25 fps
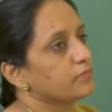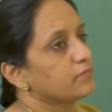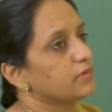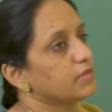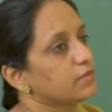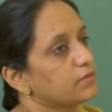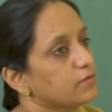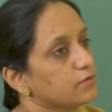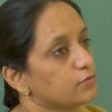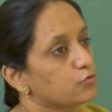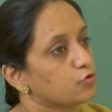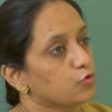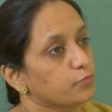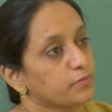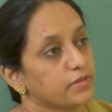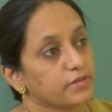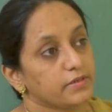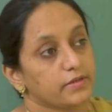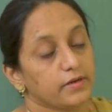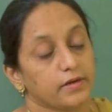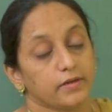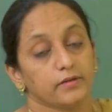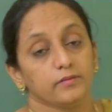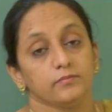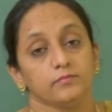This is to be
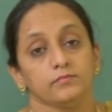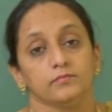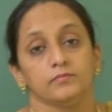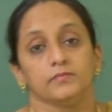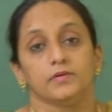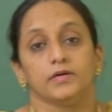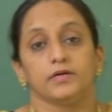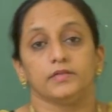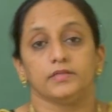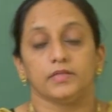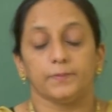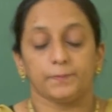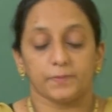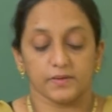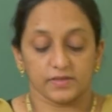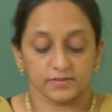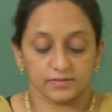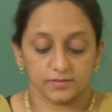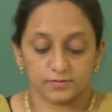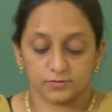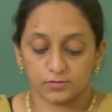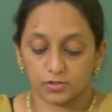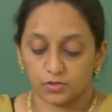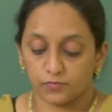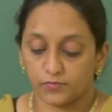done in the
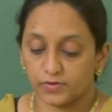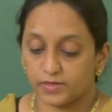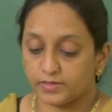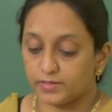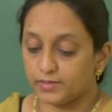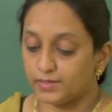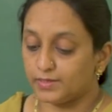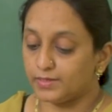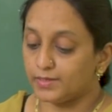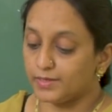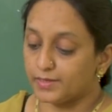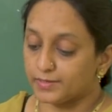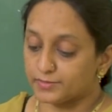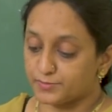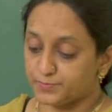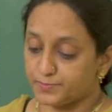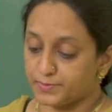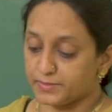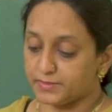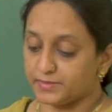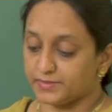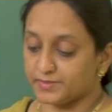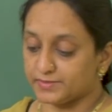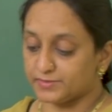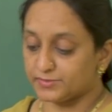presence of any
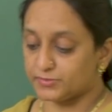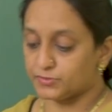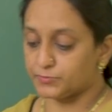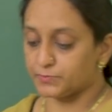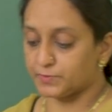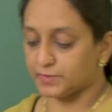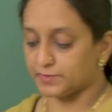experienced